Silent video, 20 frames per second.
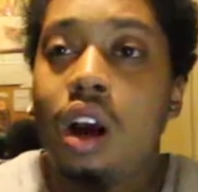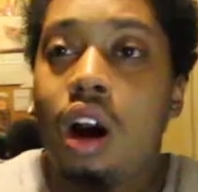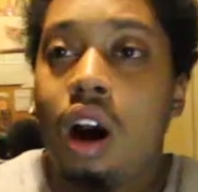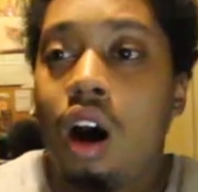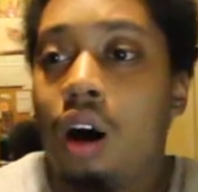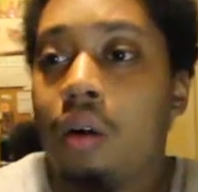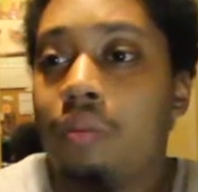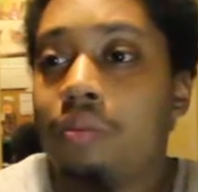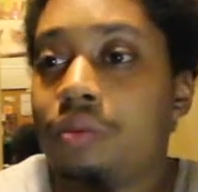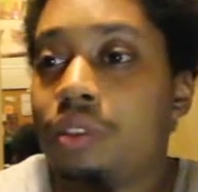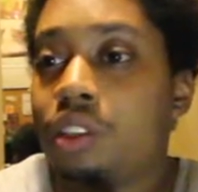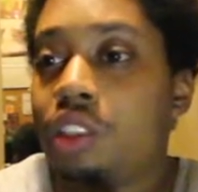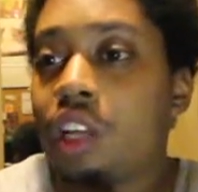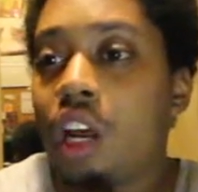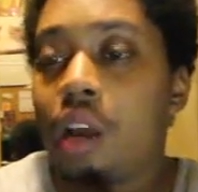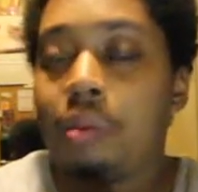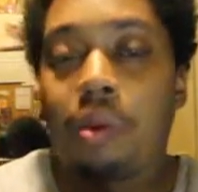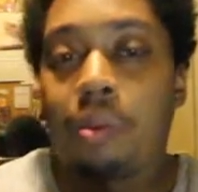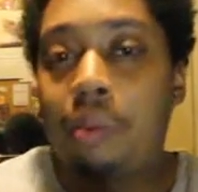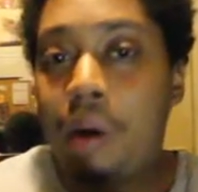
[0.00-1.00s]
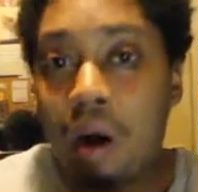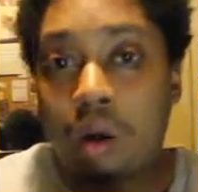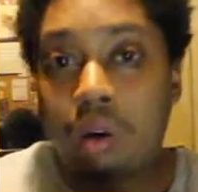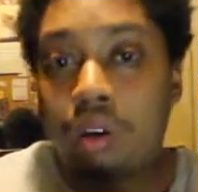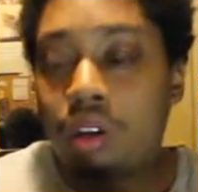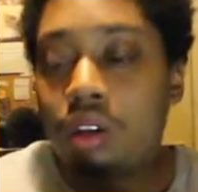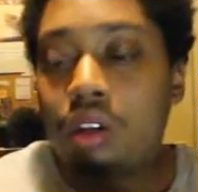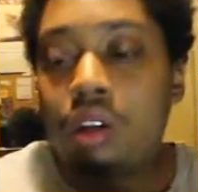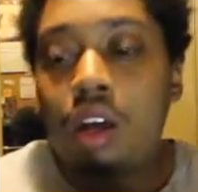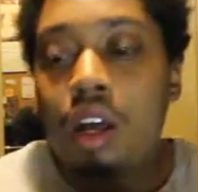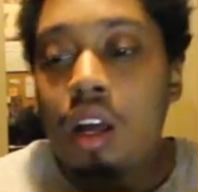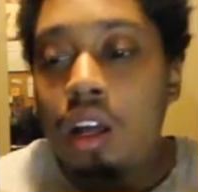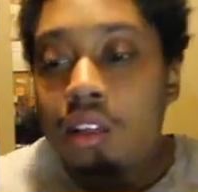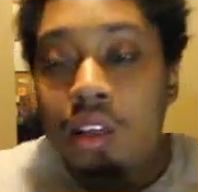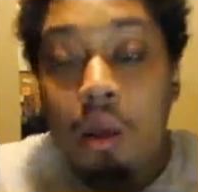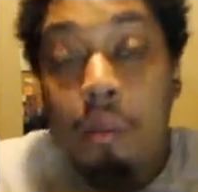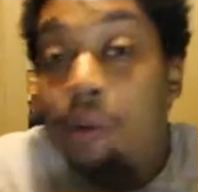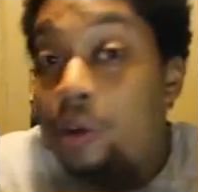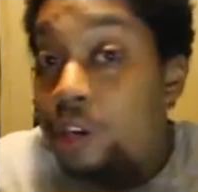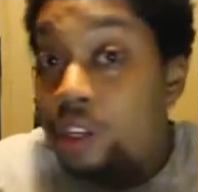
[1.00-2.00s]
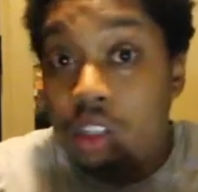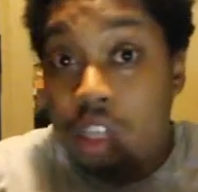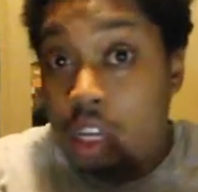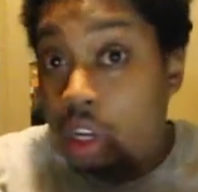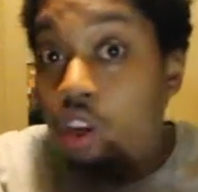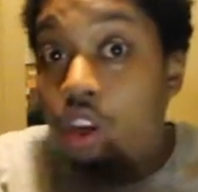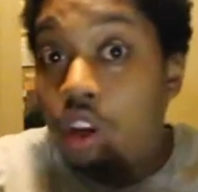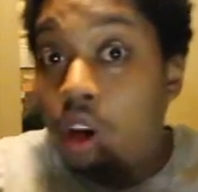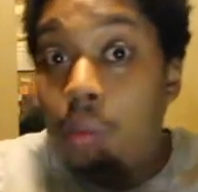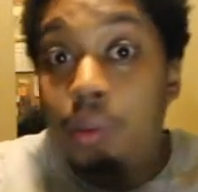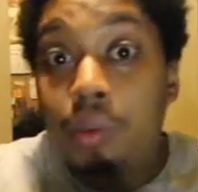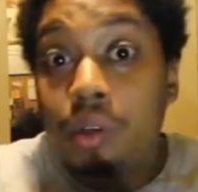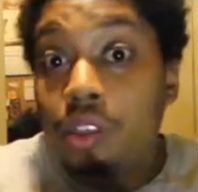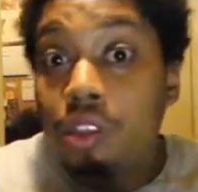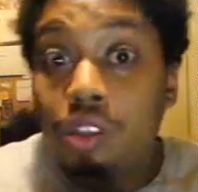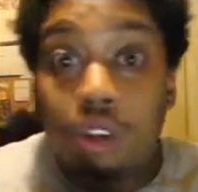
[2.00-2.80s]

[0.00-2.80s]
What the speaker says: Cyber Power, they're good companies,